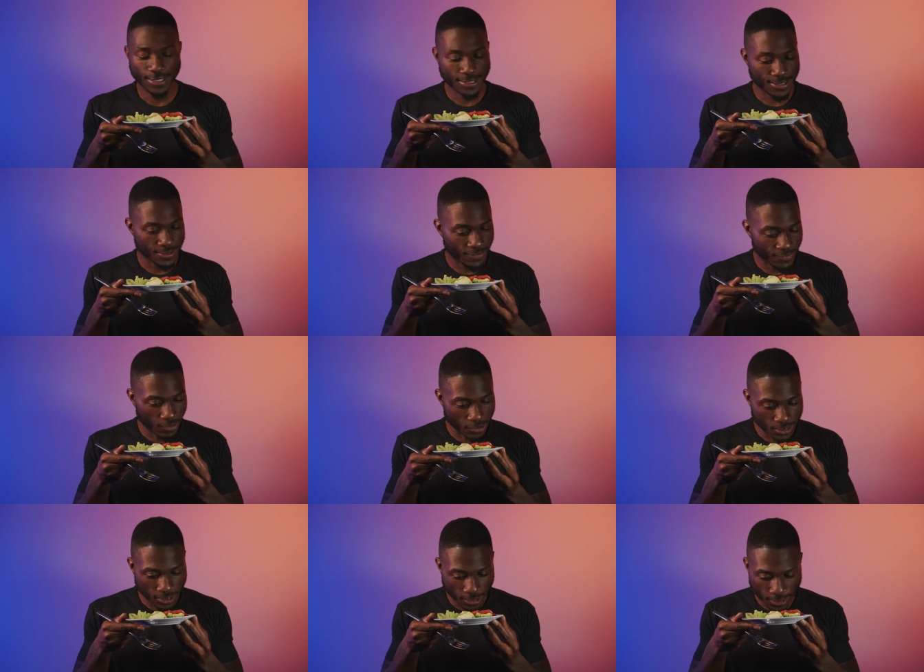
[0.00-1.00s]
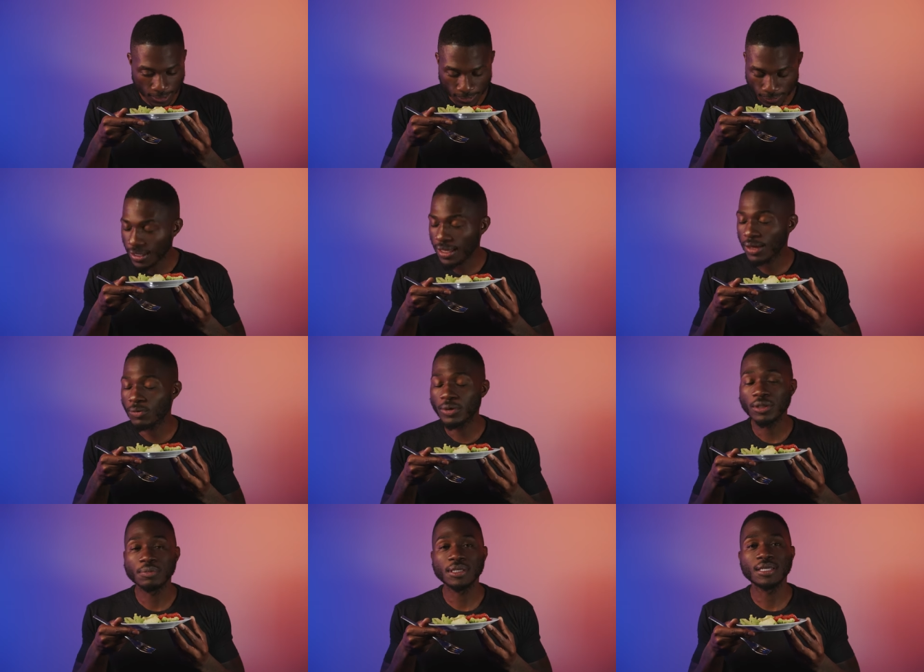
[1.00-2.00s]
This is the first thing I
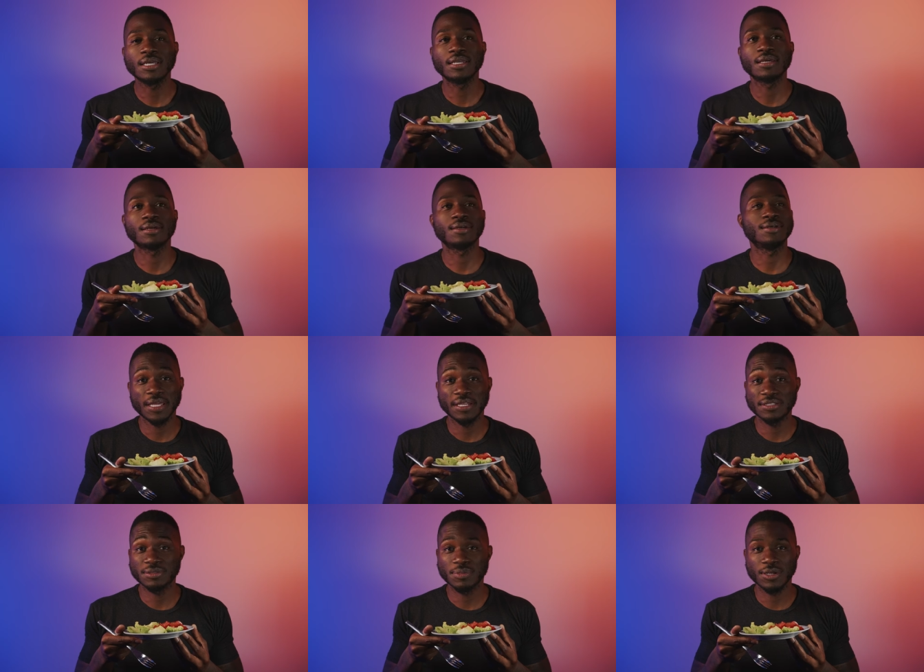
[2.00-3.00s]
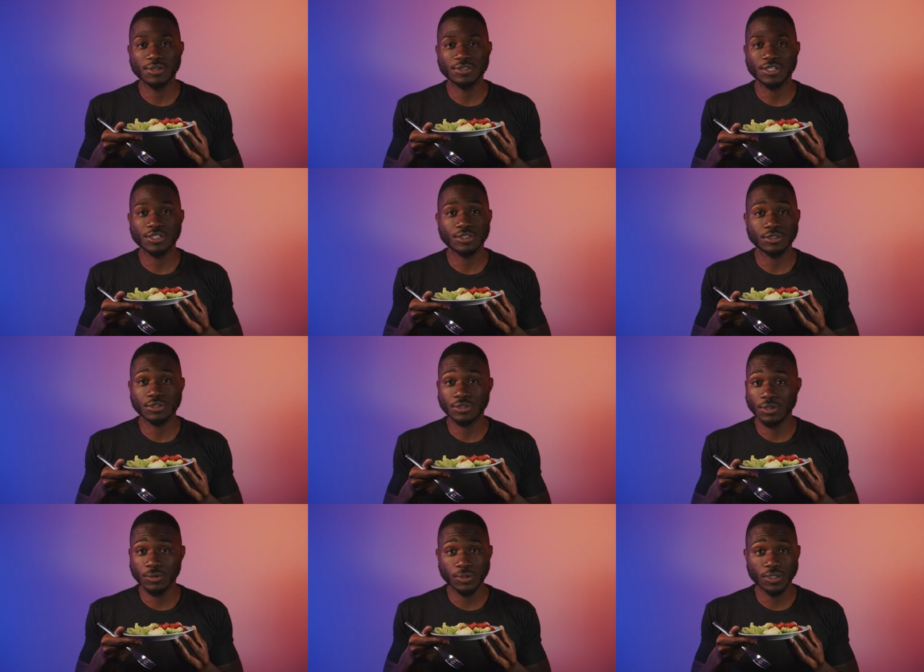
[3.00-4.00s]
will be eating and it smells
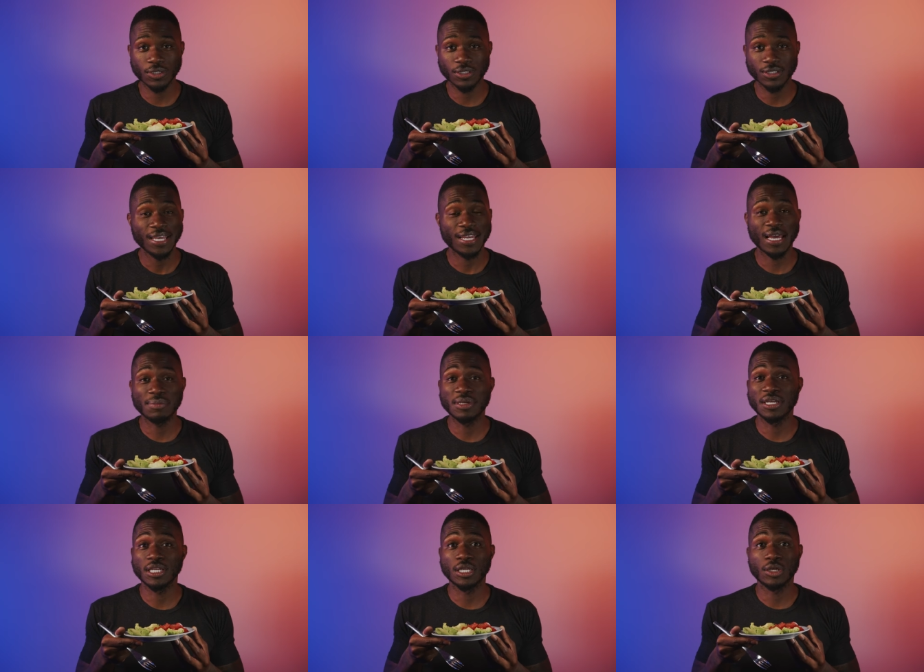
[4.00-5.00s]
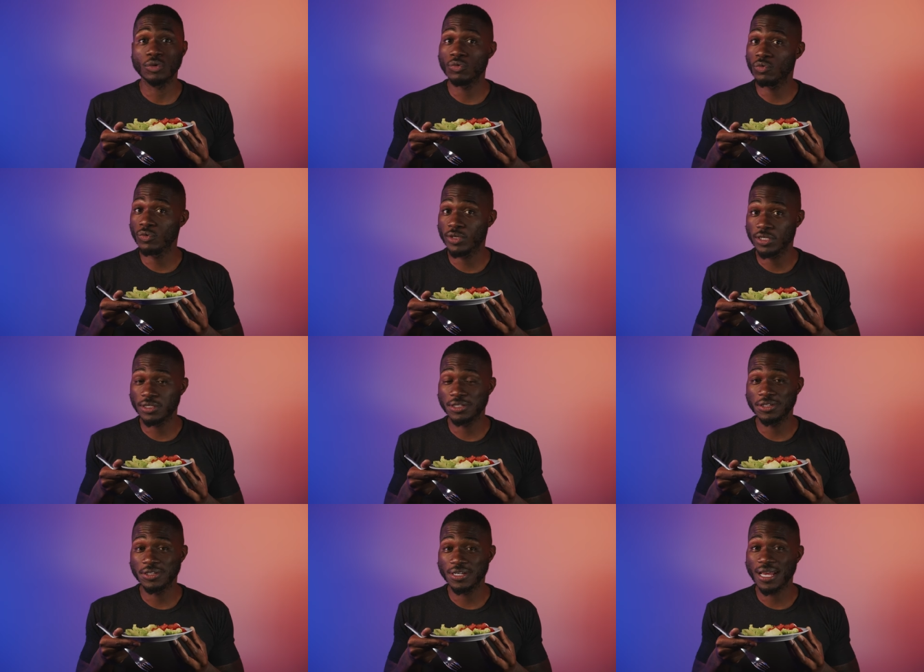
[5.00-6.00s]
so good. And I mean really
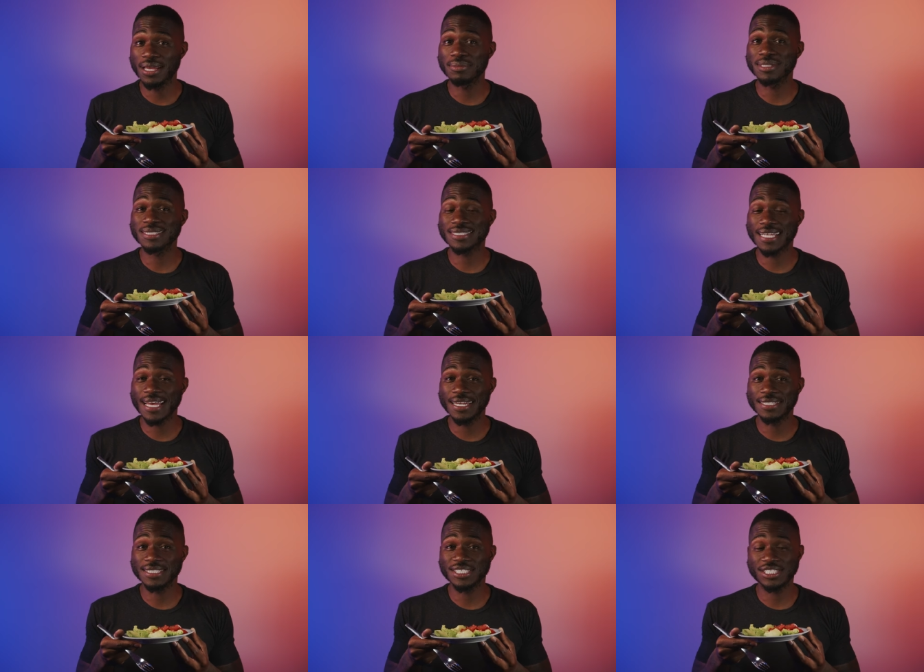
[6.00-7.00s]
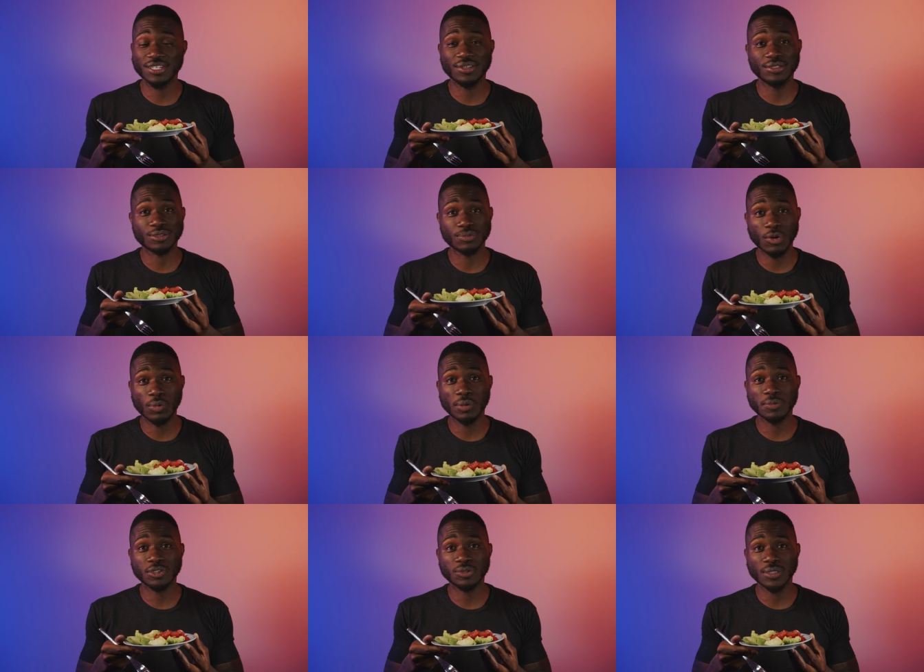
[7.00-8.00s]
good. I am excited to share this moment
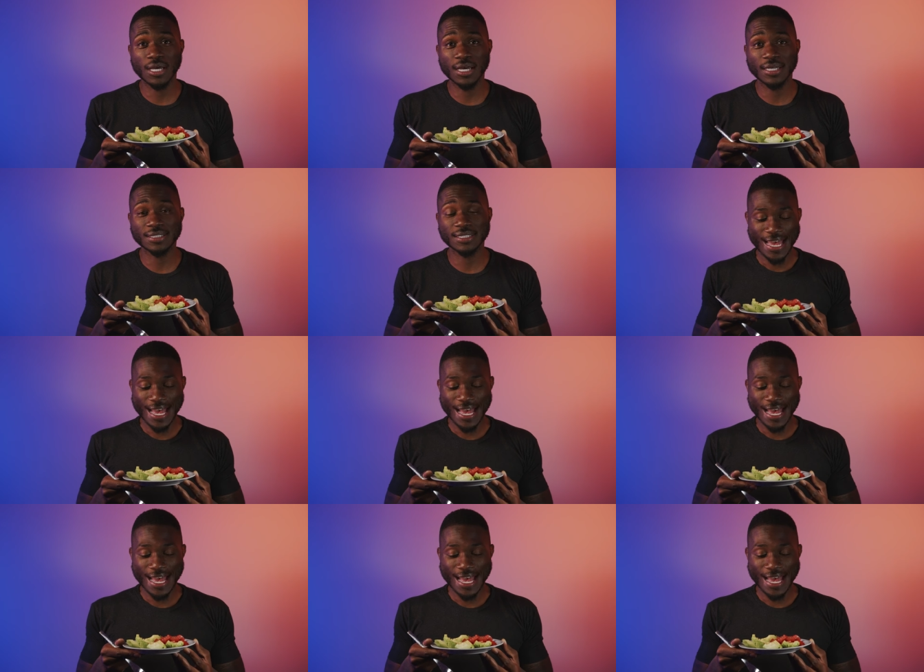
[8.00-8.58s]
with you guys.